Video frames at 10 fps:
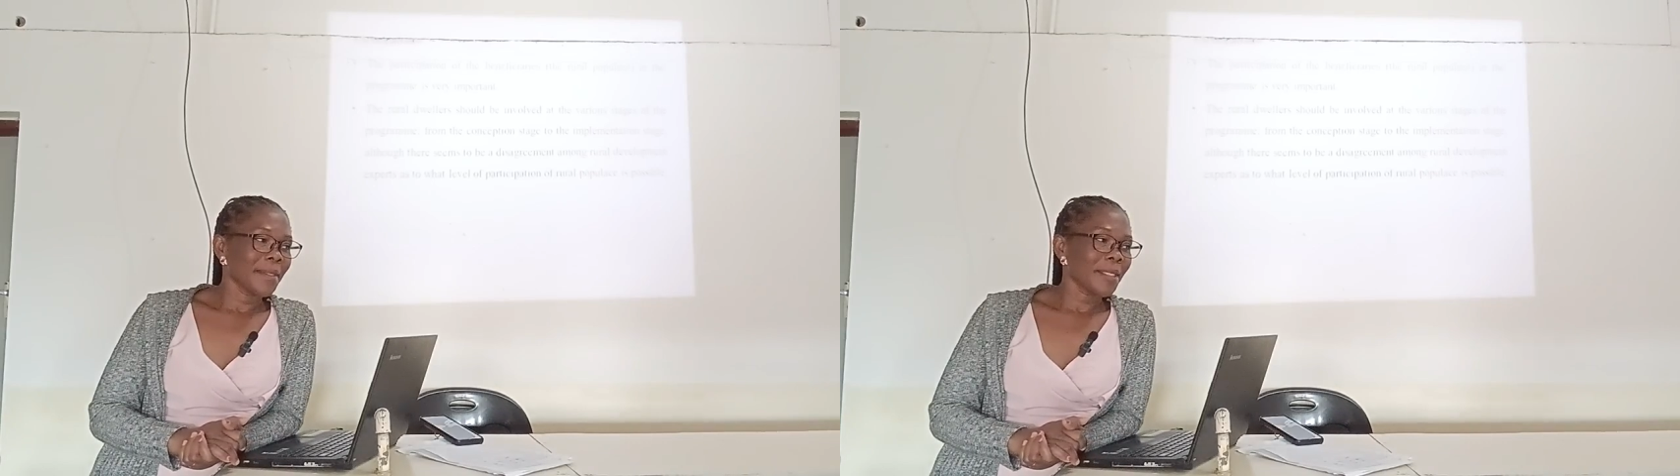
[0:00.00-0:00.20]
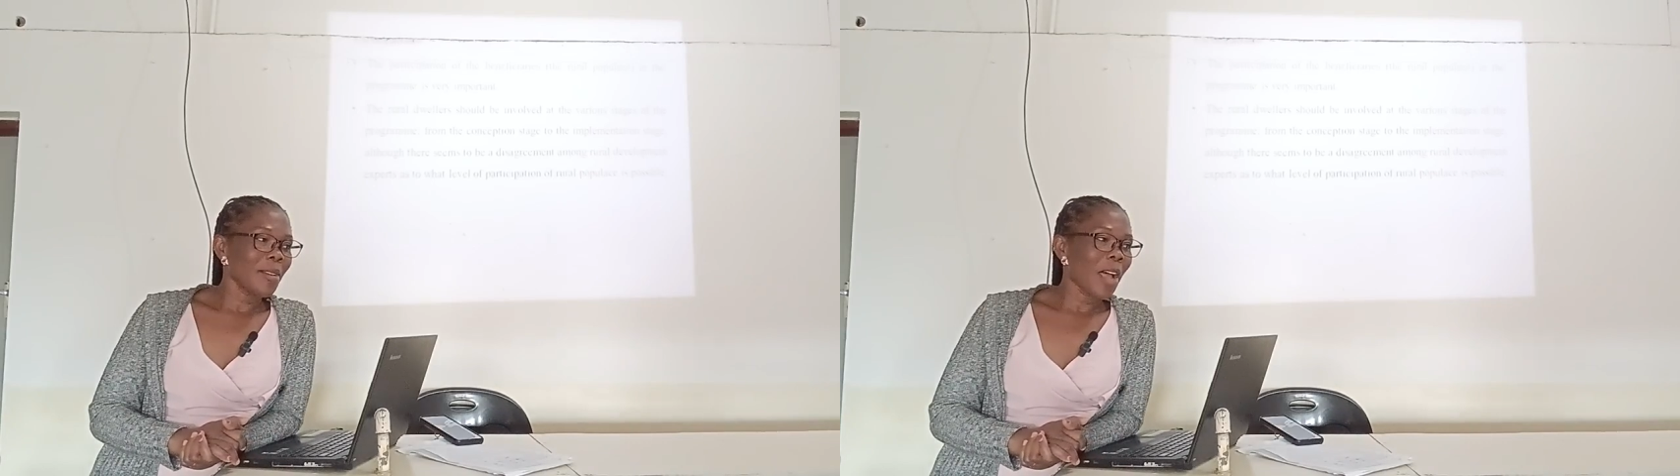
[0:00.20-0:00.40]

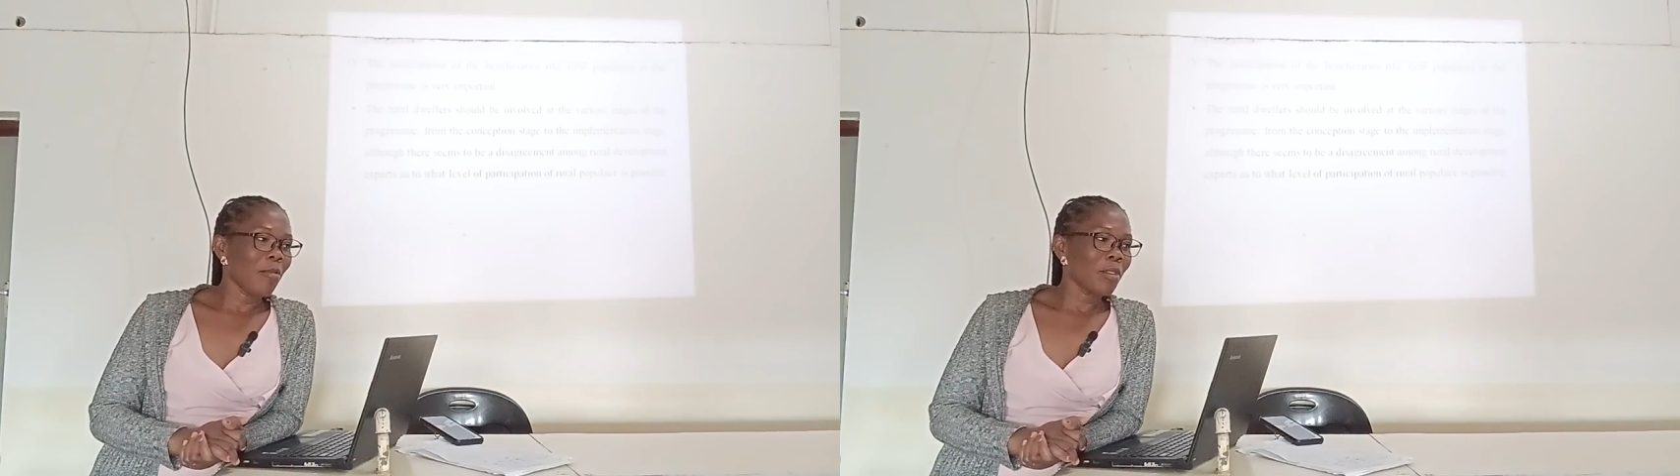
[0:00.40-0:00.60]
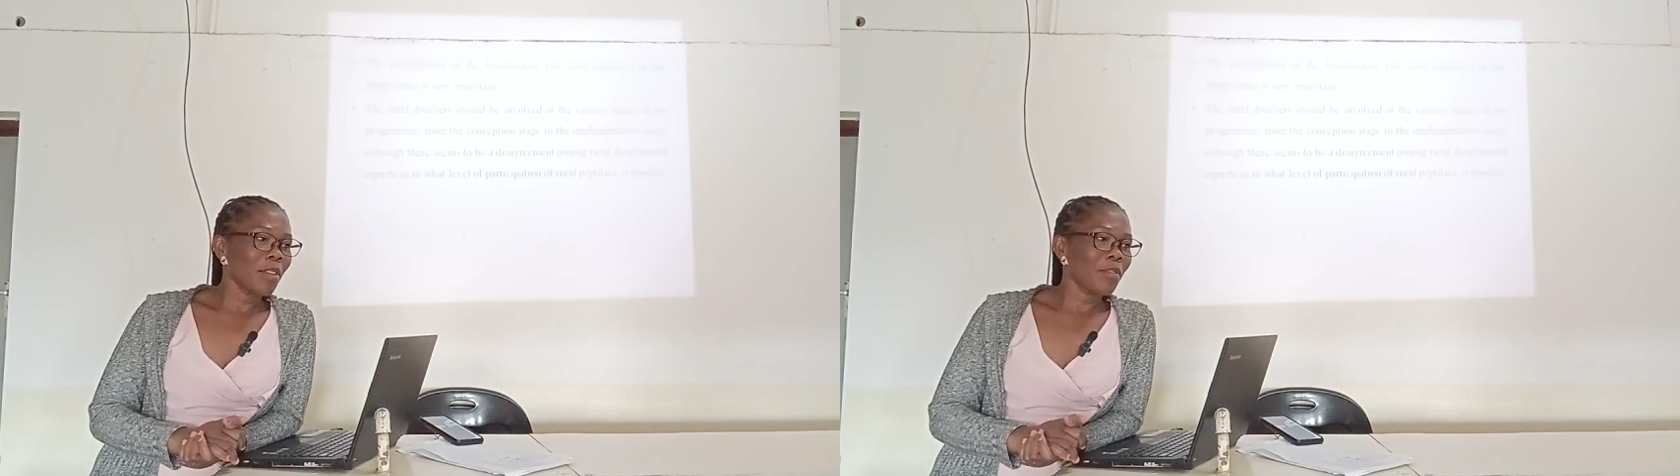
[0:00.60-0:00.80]
So
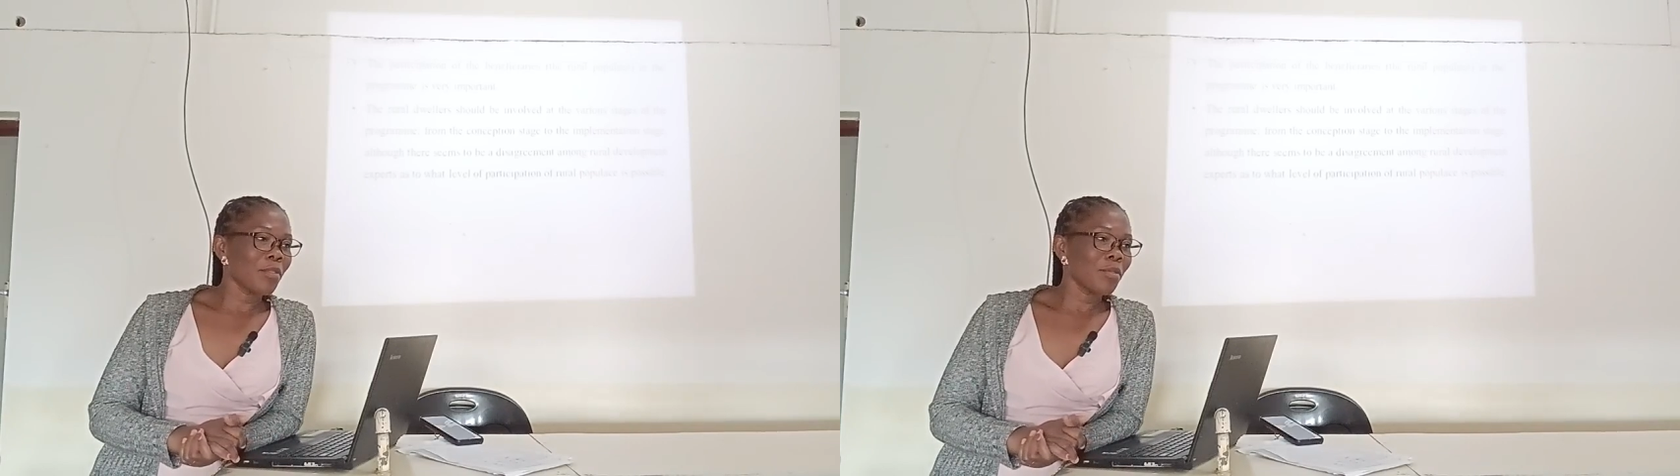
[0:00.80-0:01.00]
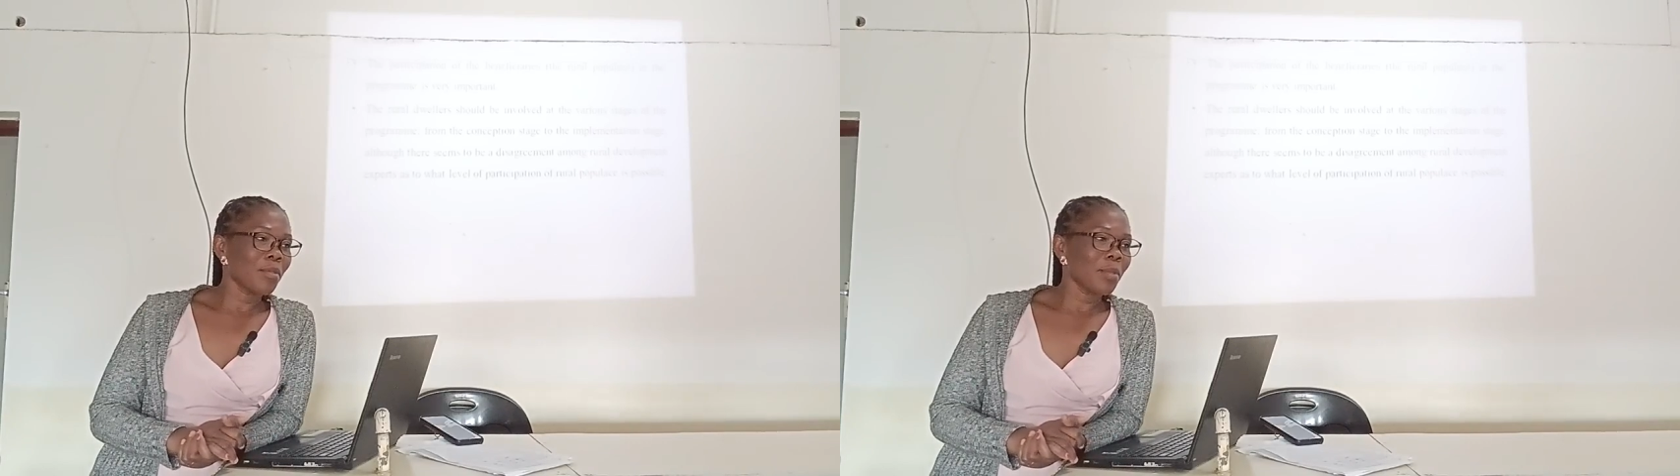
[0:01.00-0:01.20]
I'll give
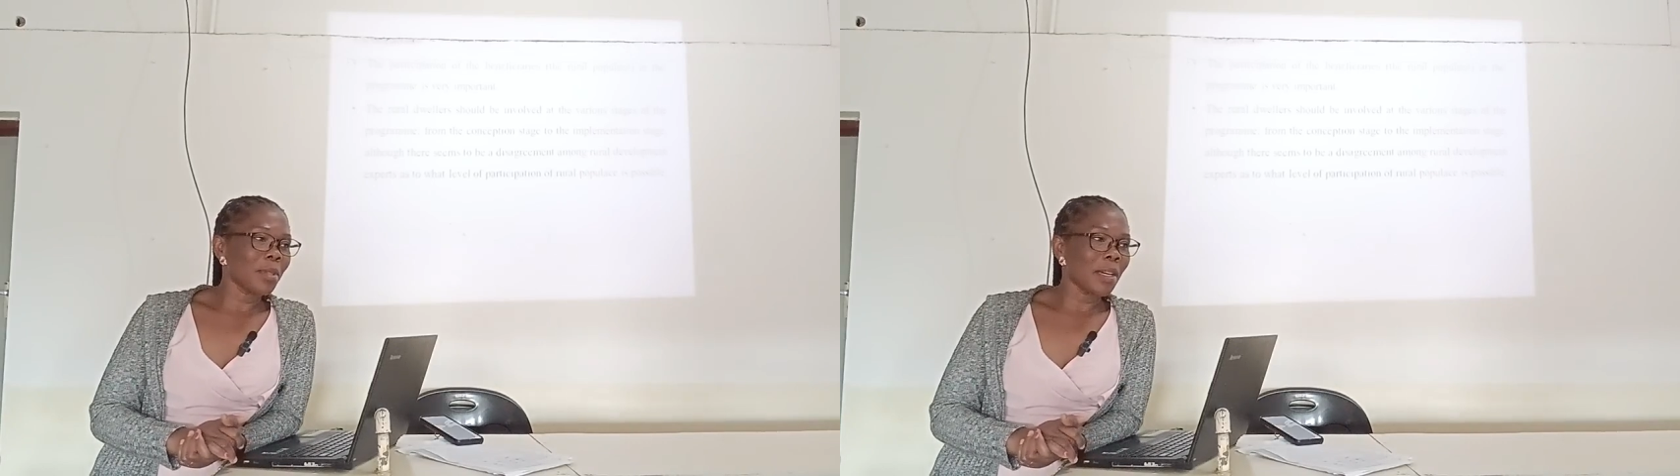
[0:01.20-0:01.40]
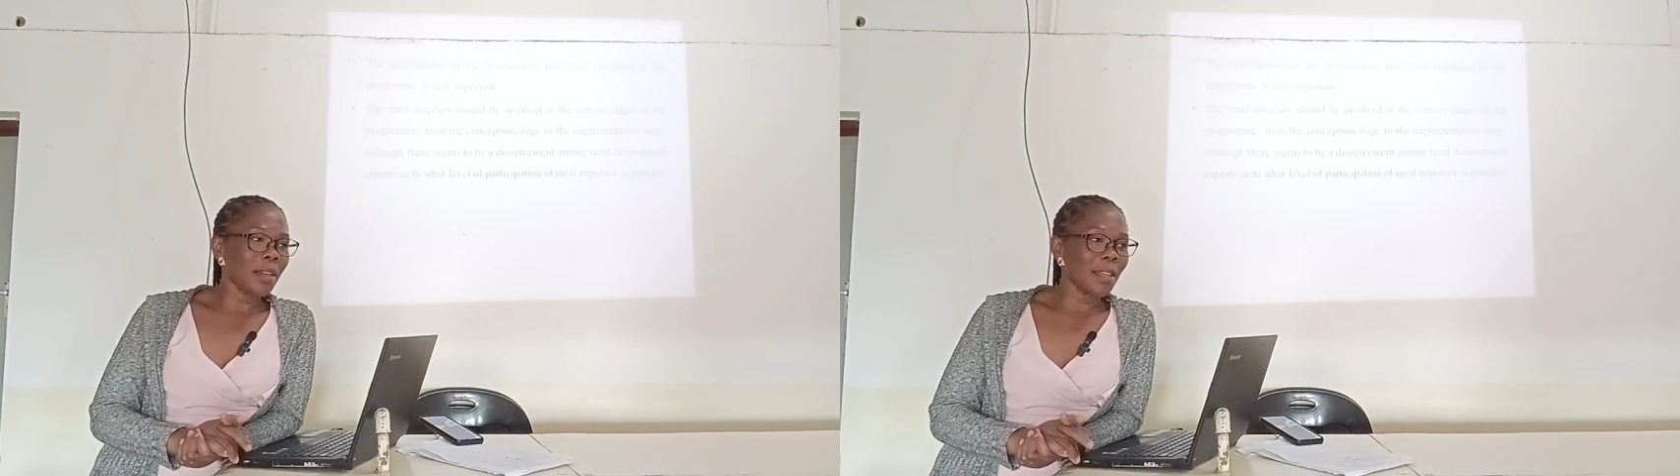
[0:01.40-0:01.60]
you